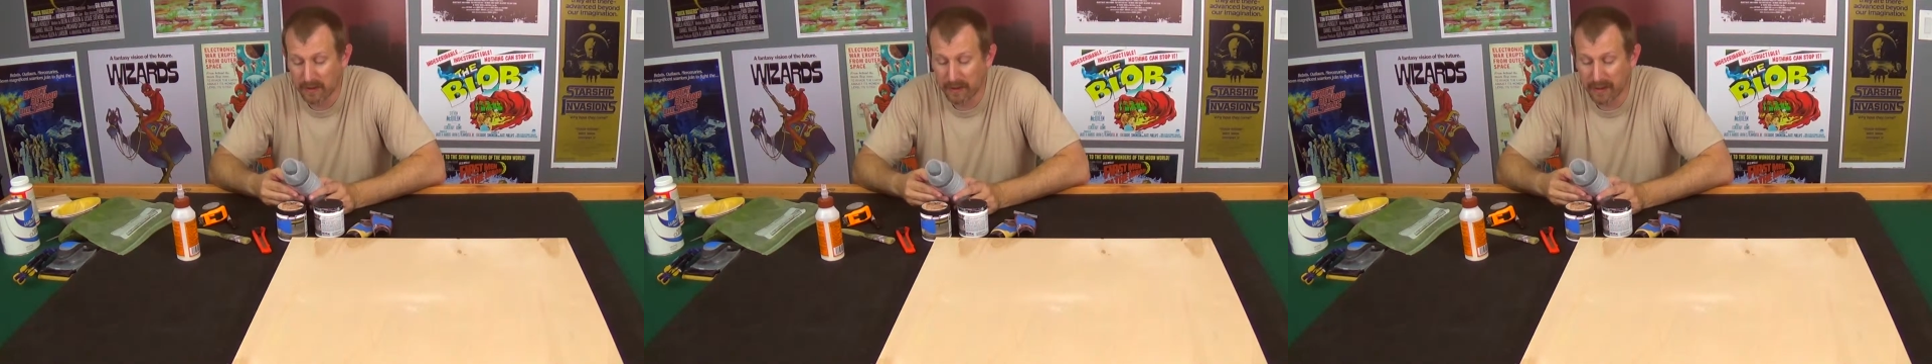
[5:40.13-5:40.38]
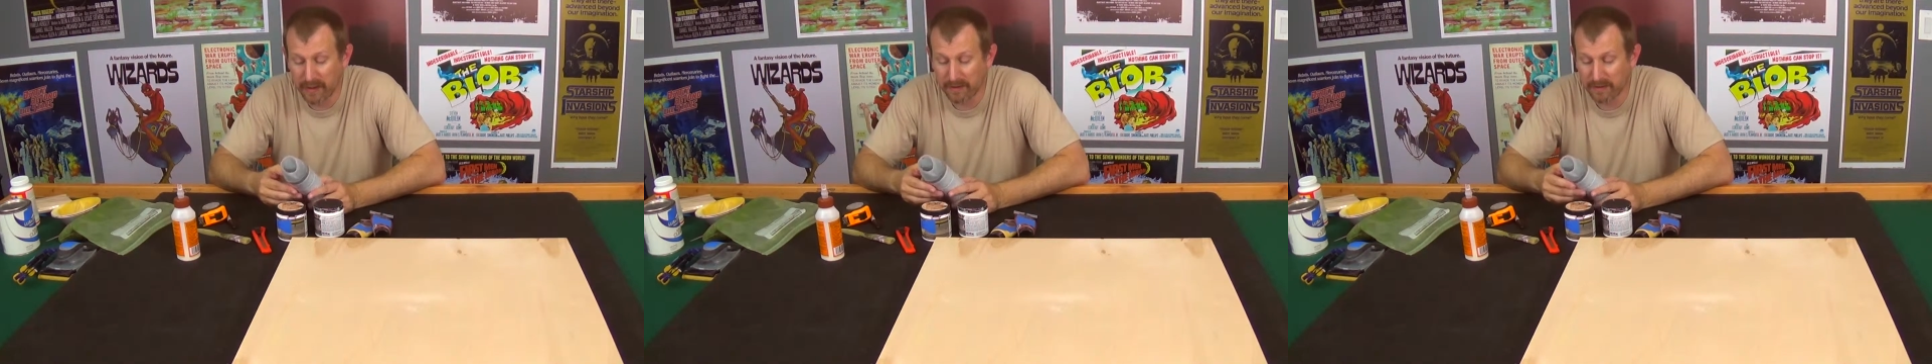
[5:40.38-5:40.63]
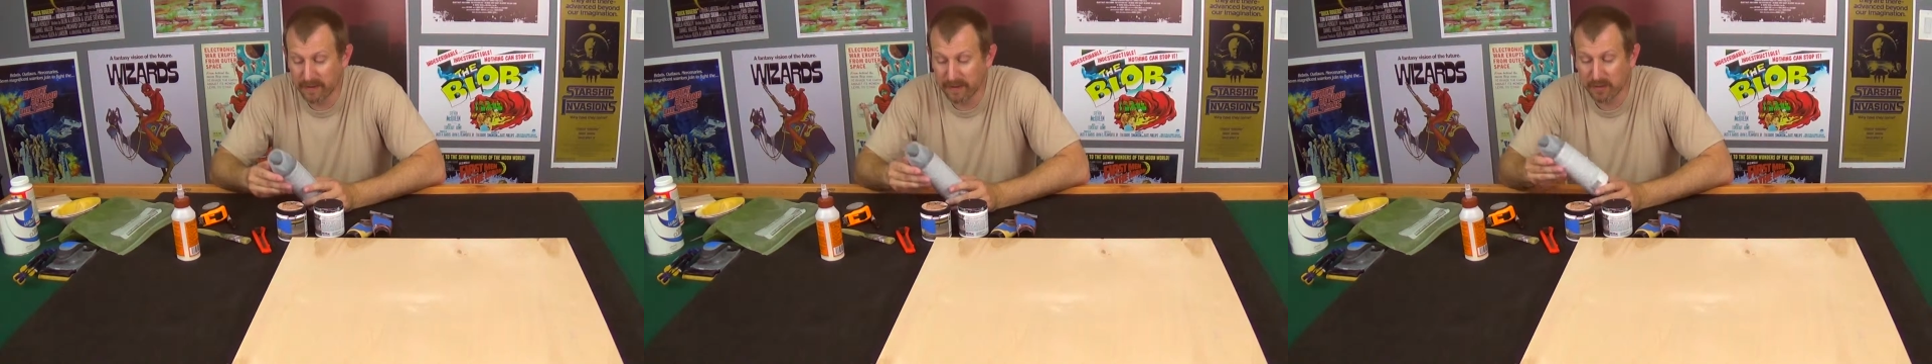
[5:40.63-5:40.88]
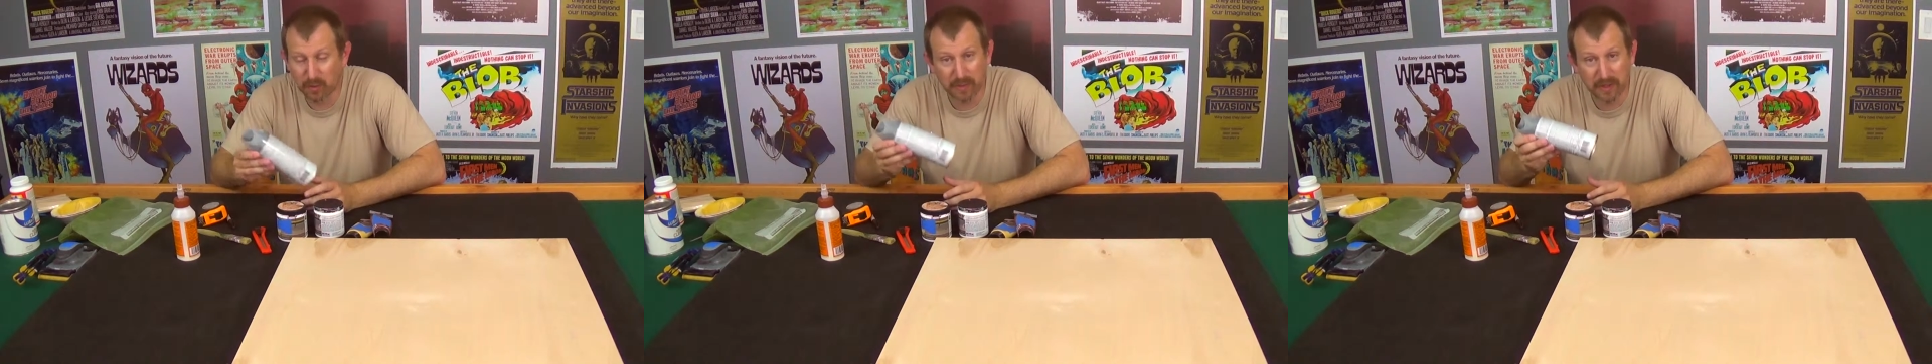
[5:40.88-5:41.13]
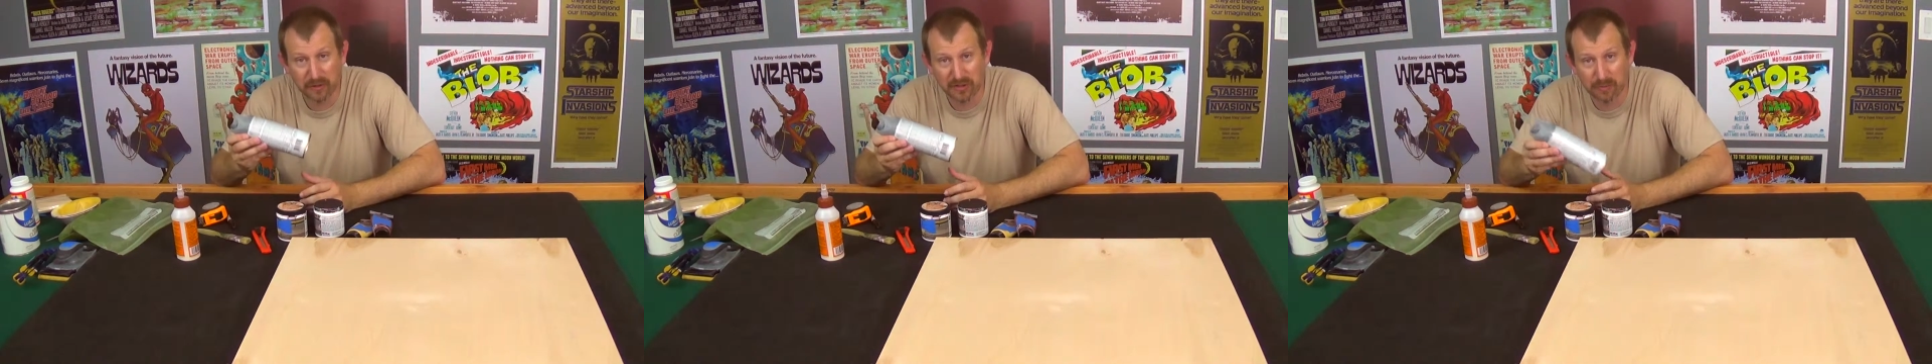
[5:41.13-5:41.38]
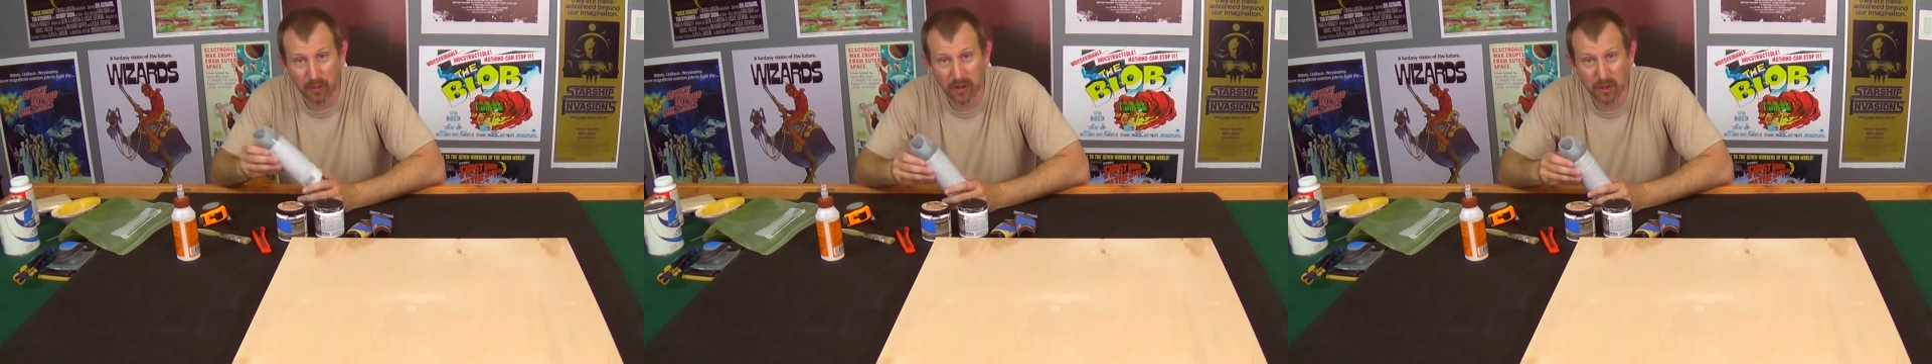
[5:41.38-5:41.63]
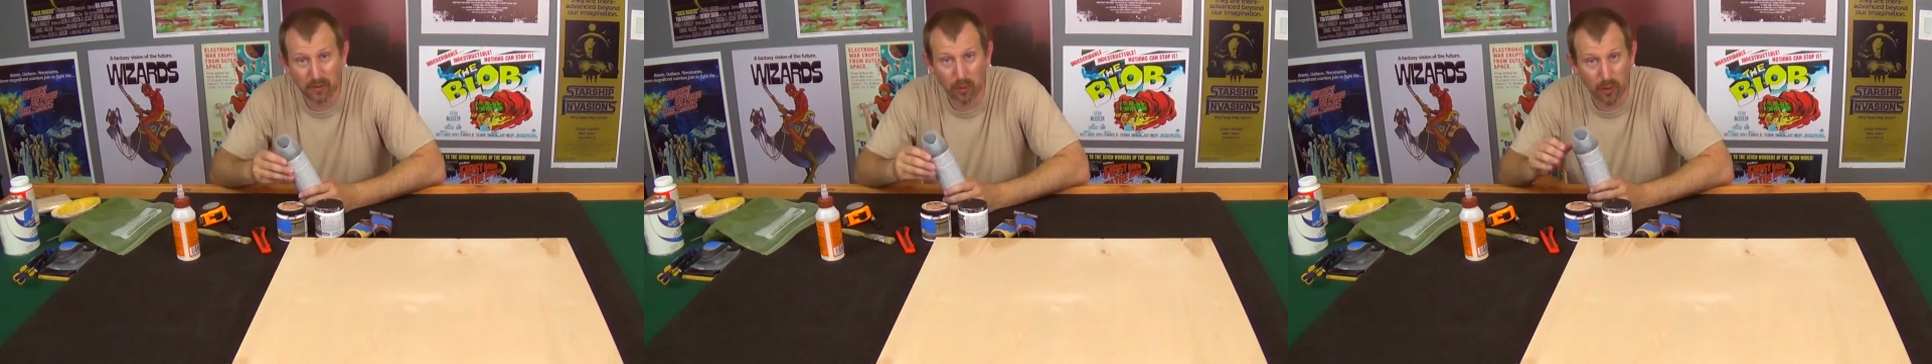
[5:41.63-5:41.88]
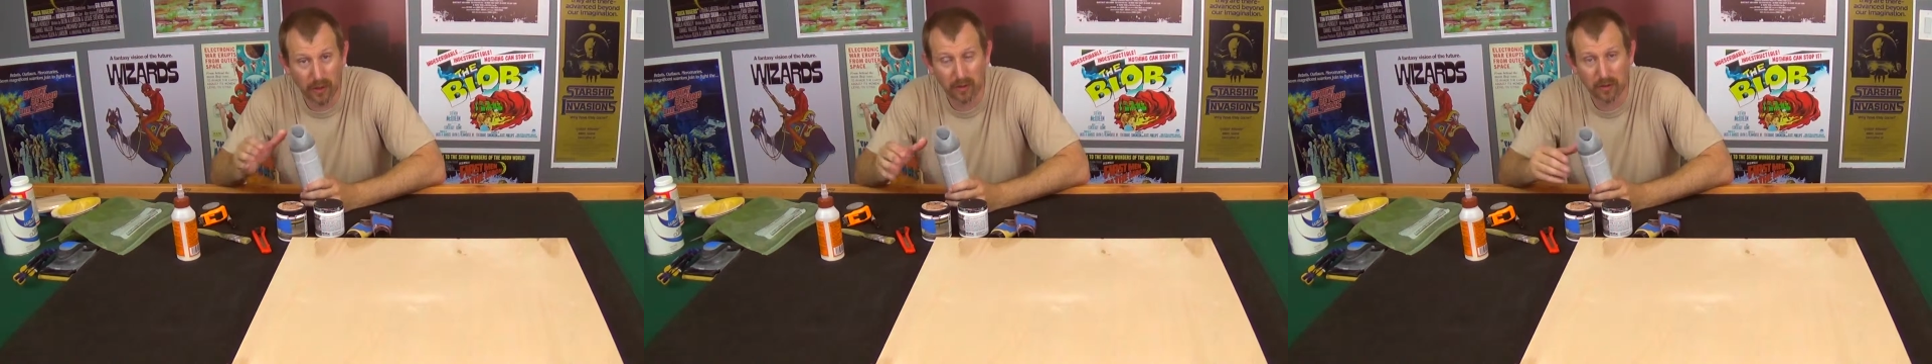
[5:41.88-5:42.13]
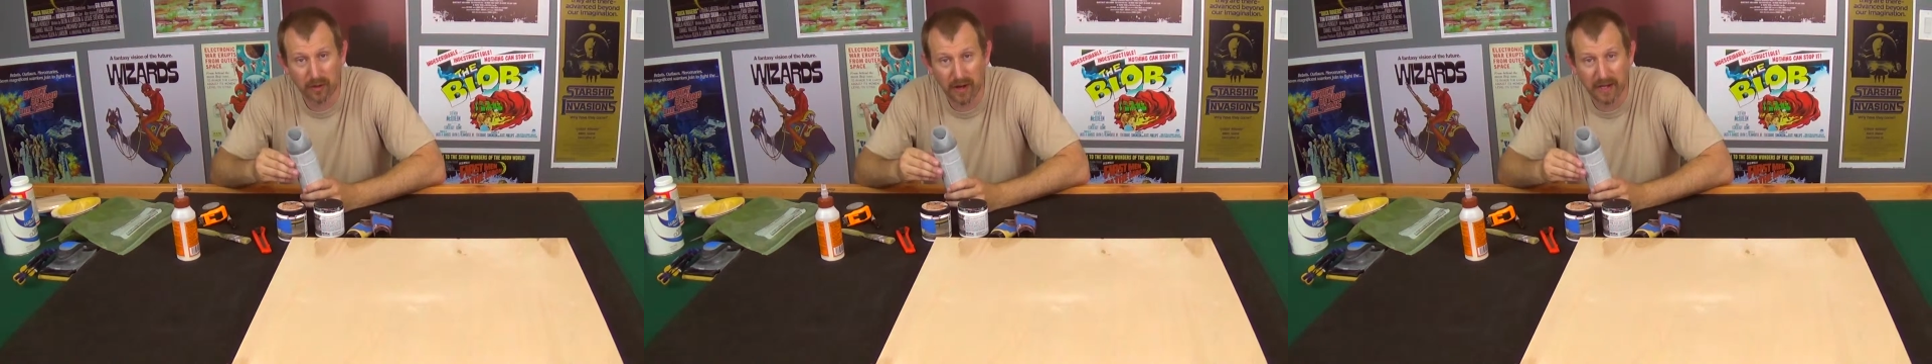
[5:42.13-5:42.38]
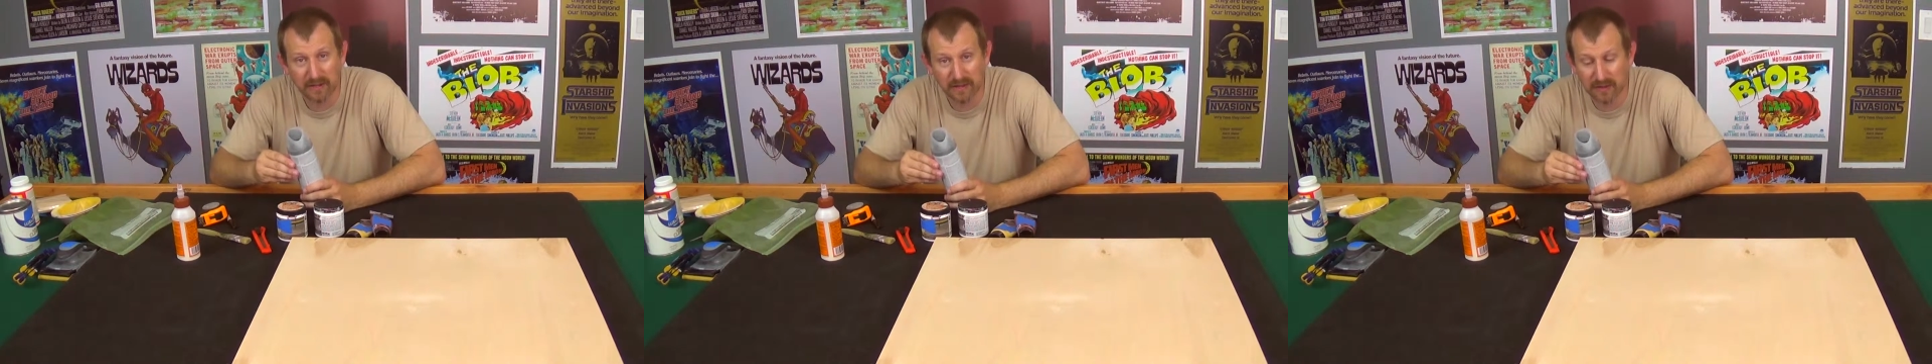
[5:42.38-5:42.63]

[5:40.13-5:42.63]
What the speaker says: And this would be your spray over regular grass